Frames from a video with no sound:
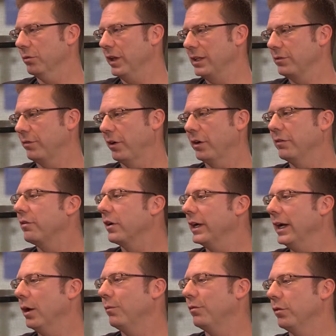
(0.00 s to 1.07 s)
That's very, very
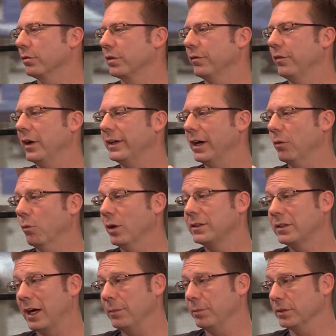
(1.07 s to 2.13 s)
helpful to find out what
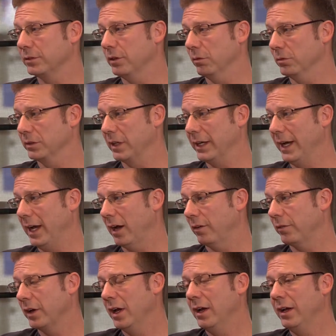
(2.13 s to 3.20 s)
type of stones they have.